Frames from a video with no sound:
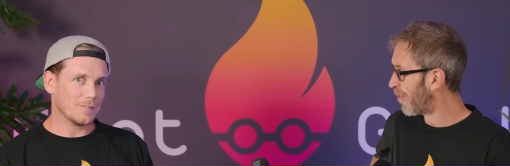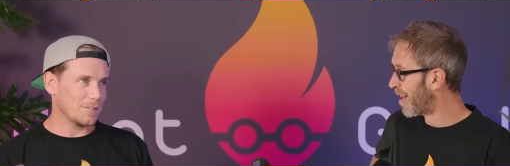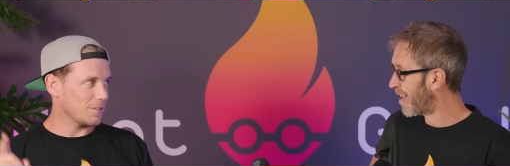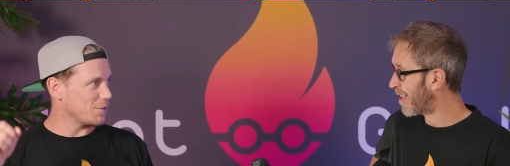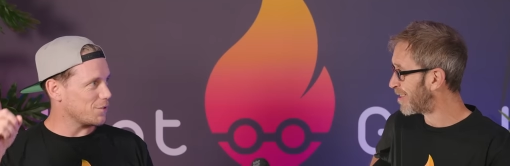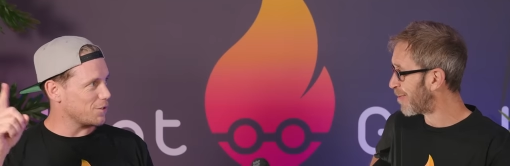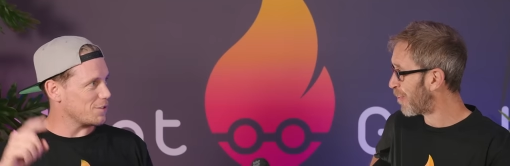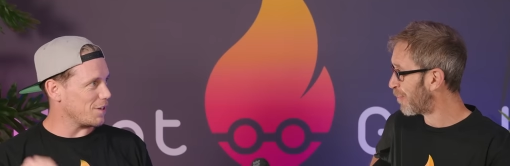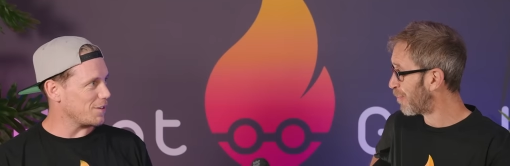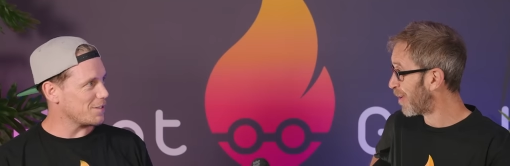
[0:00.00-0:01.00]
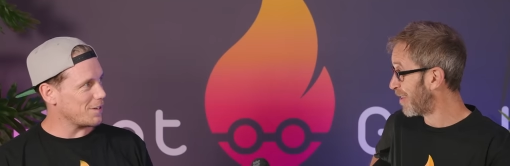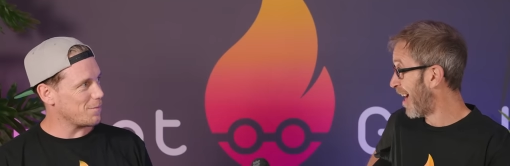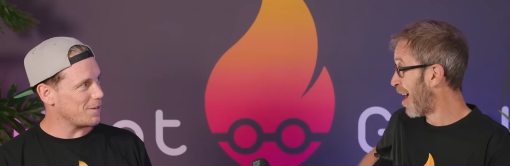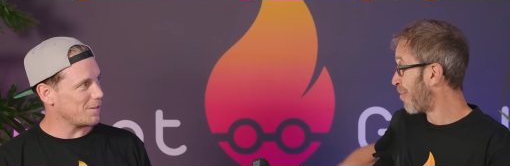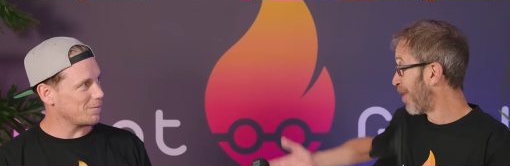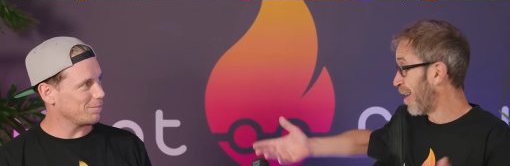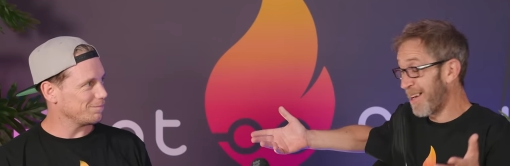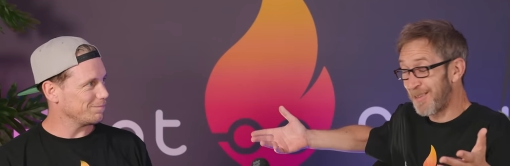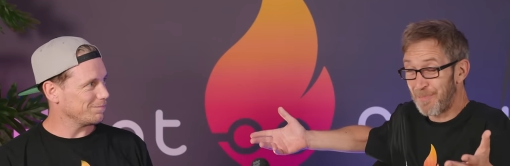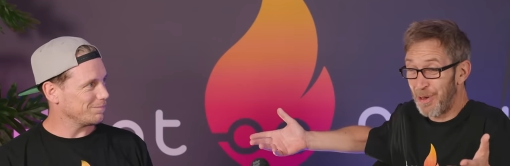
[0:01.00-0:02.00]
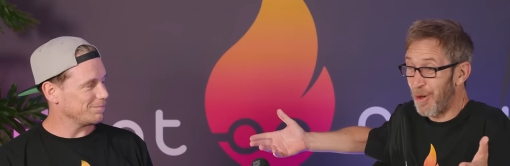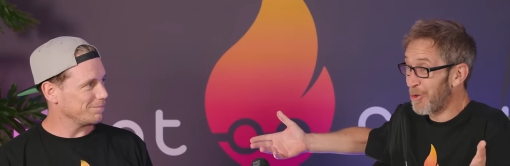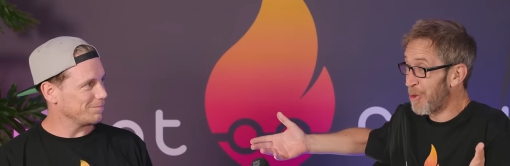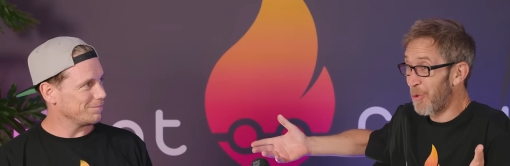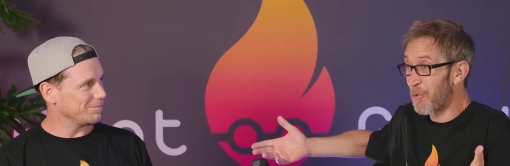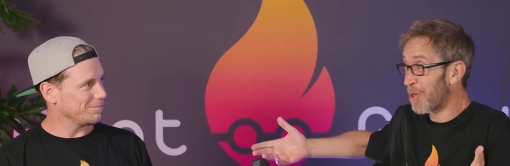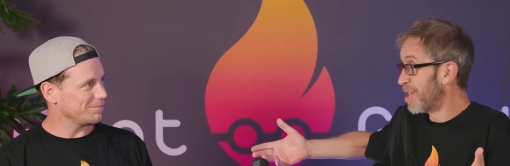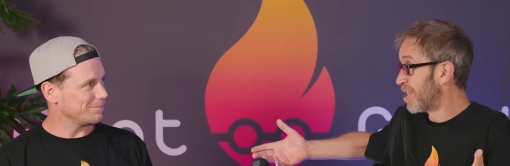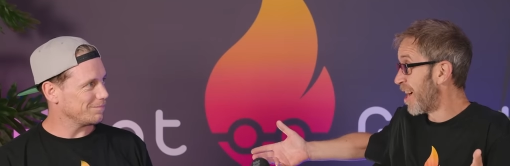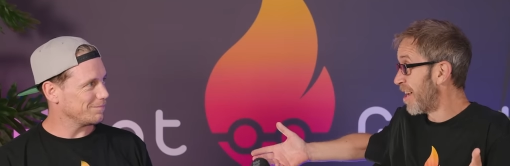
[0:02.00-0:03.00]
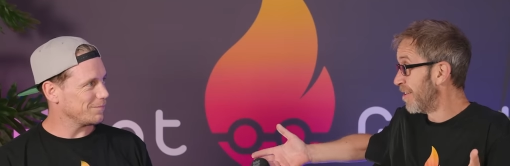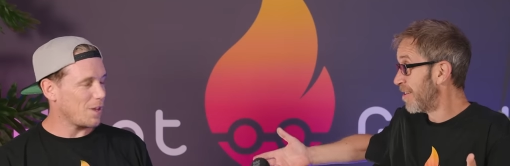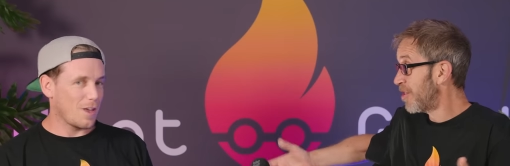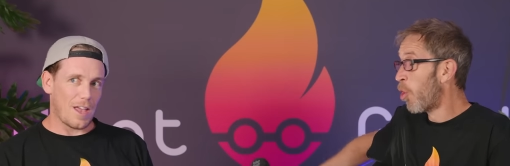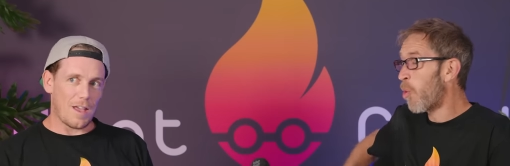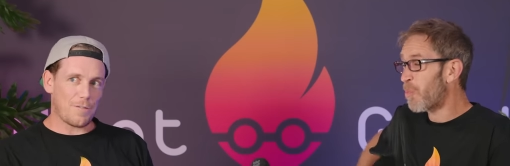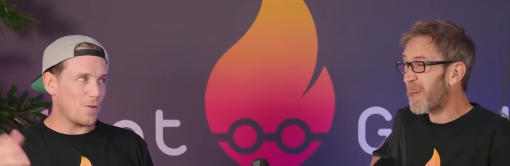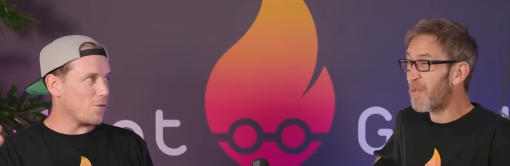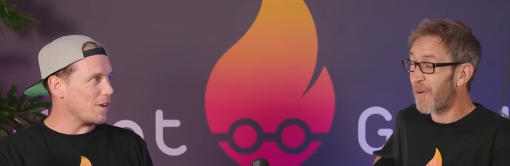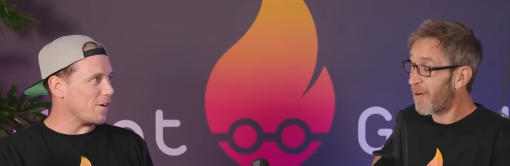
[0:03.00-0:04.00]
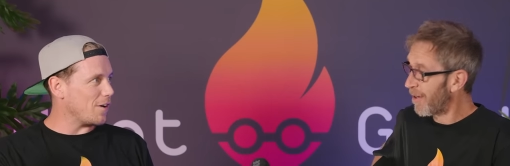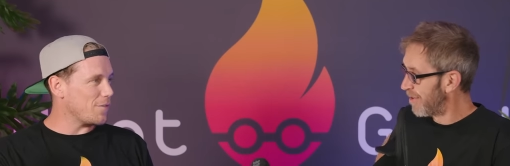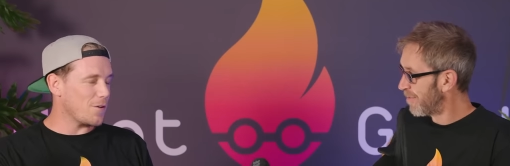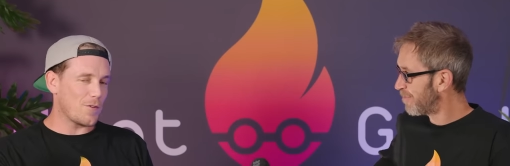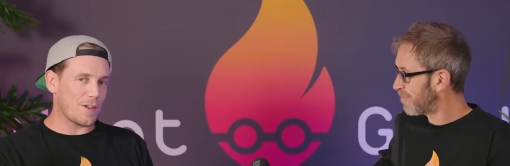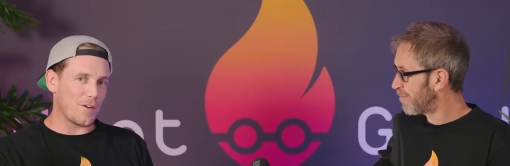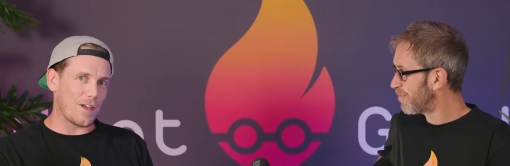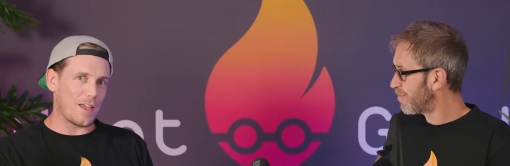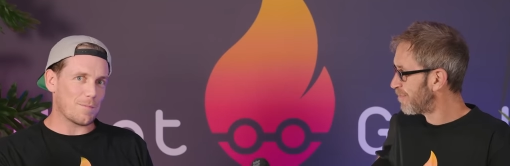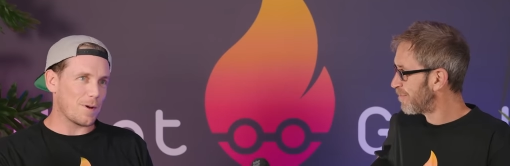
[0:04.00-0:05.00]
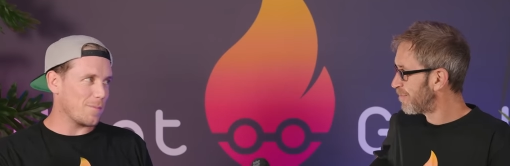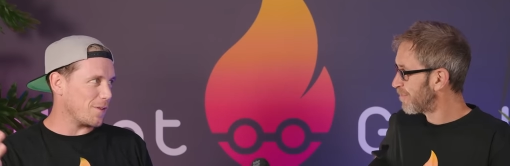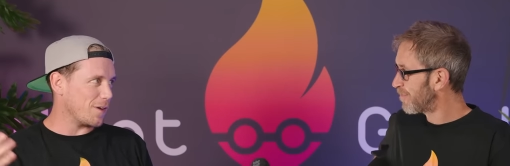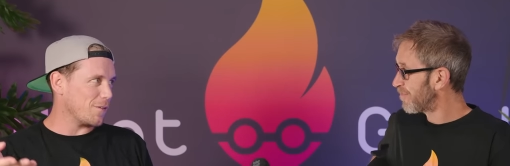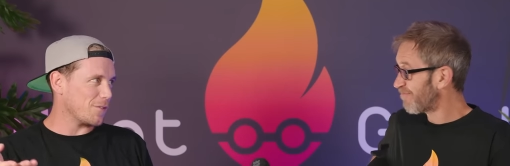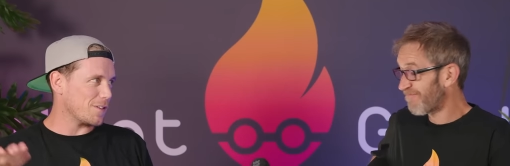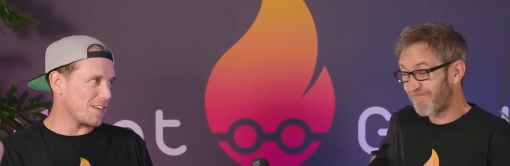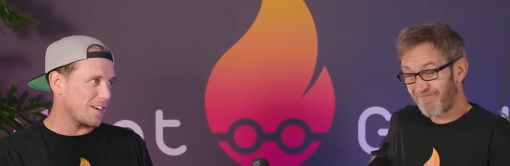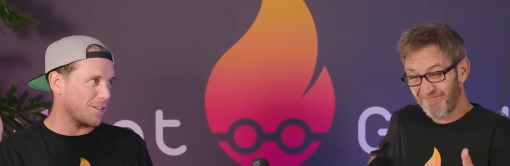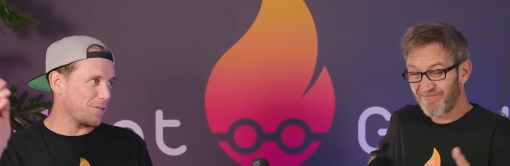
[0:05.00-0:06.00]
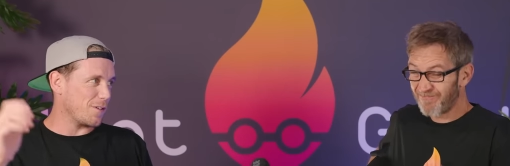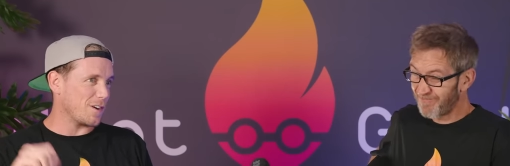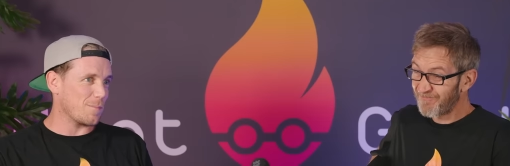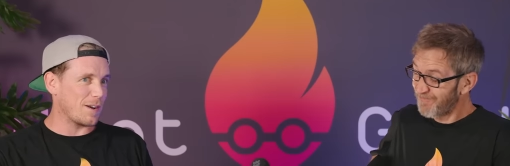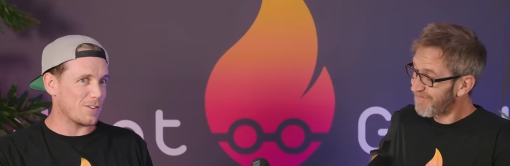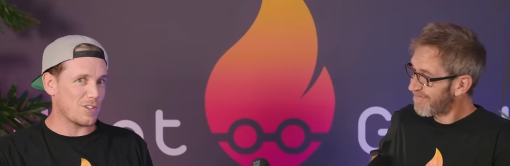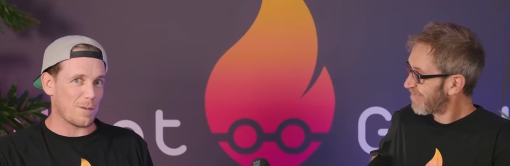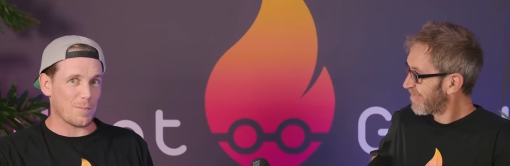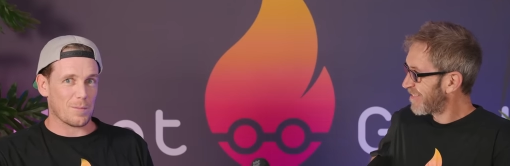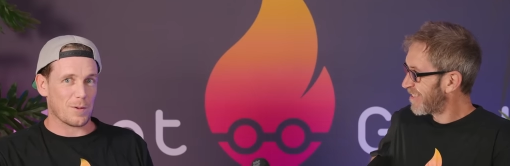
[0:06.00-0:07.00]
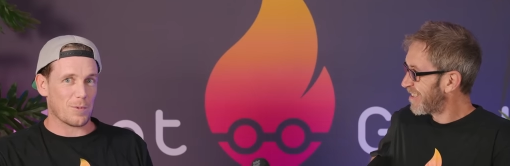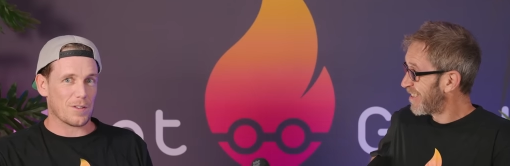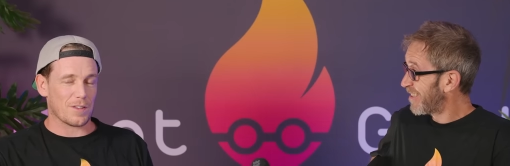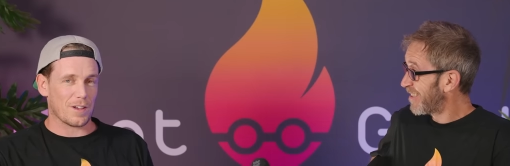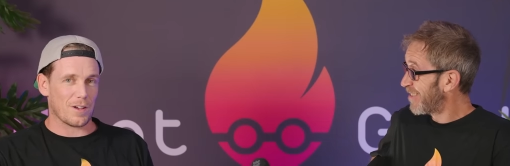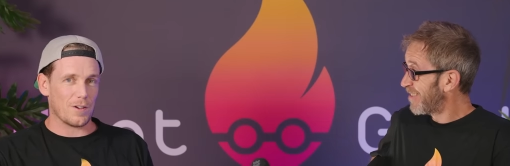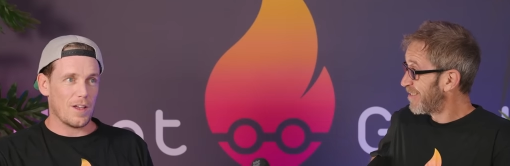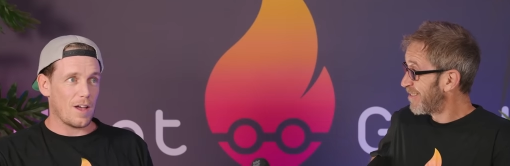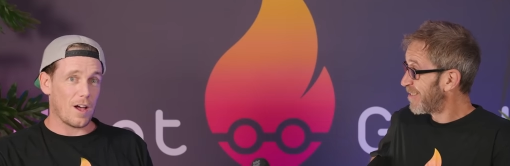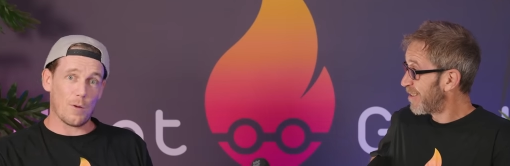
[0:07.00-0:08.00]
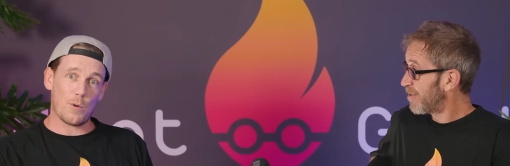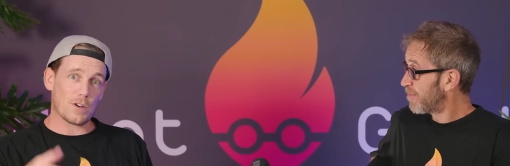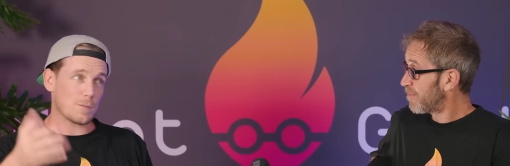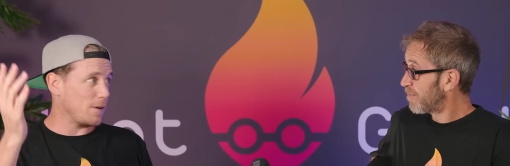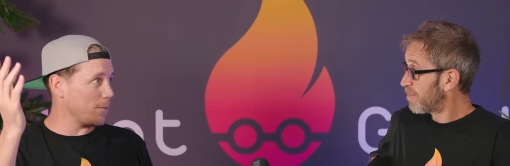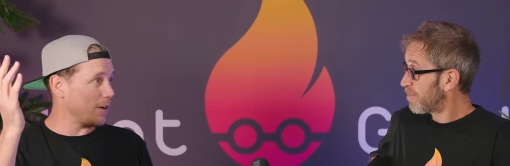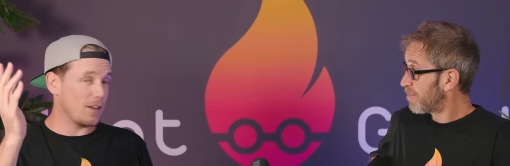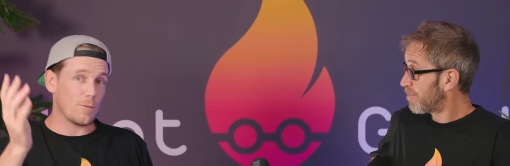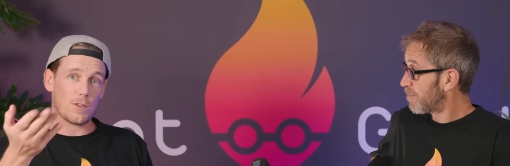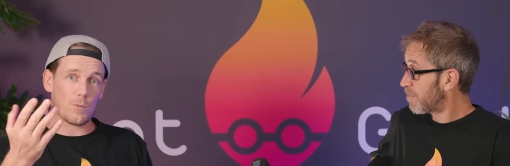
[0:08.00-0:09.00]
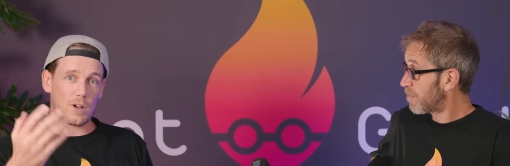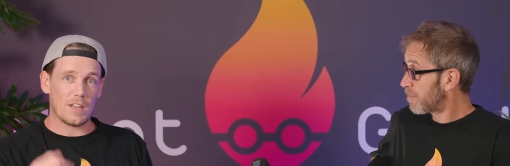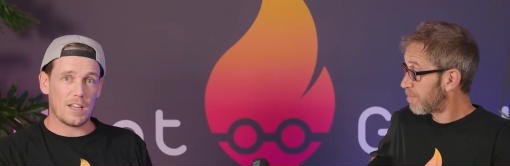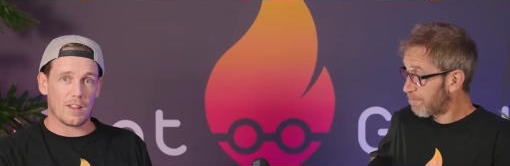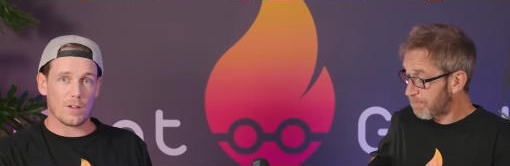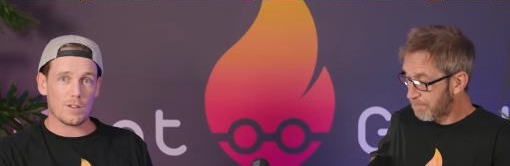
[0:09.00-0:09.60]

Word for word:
Speaker 1: radiator. Put, yeah, but put it on your wall and you're done. You'll if you already fine. got if
Speaker 2: you already got a heat pump though, for the sake of the three hundred pound chip, might be worth a go. Uh, we're experimenting with the one here though,